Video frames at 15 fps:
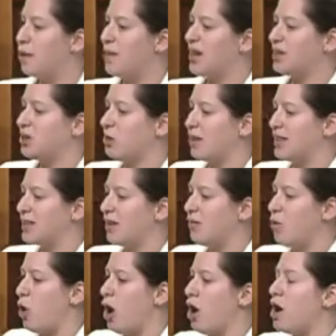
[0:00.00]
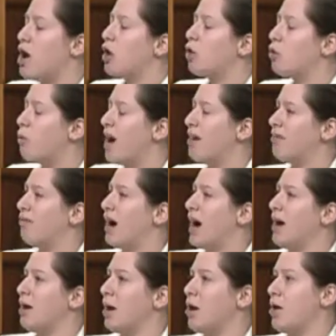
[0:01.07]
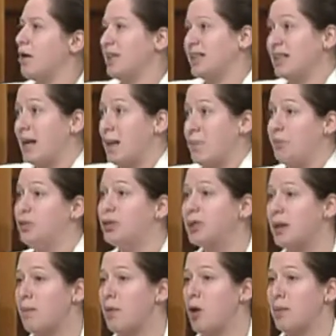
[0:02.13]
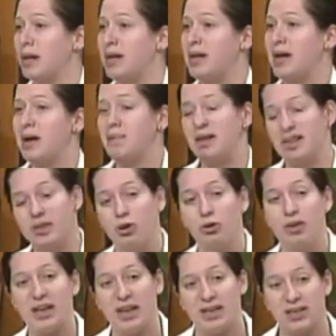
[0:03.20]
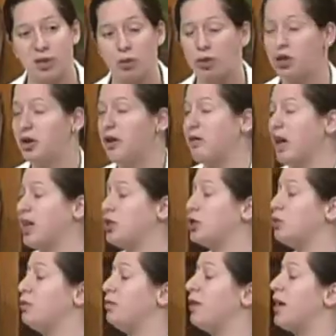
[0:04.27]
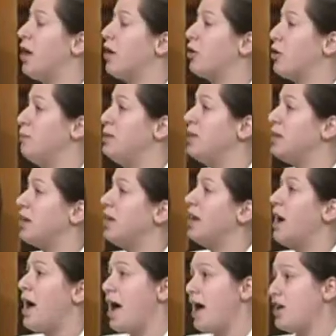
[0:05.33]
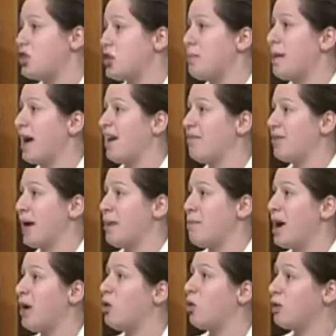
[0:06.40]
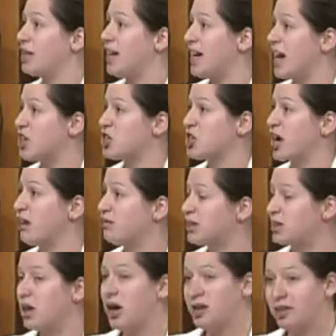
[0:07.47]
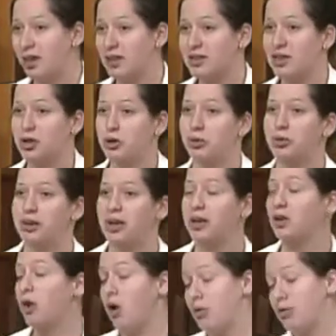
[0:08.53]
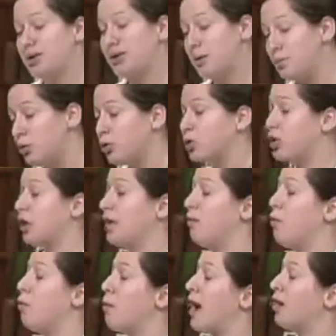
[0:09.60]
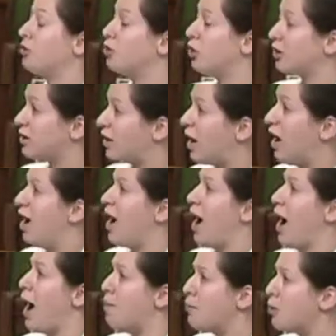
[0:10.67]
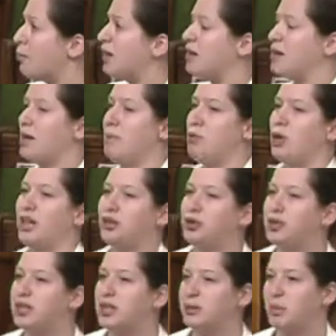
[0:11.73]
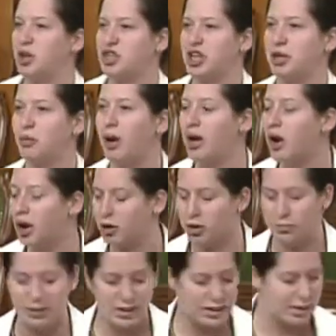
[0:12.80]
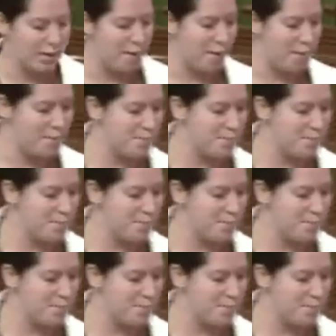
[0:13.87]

that has been trained in this and know what to do would be more appropriate. But that's something that should be raised in committee, and I'd really like us to have an opportunity to discuss that. That's why we need enough time to consider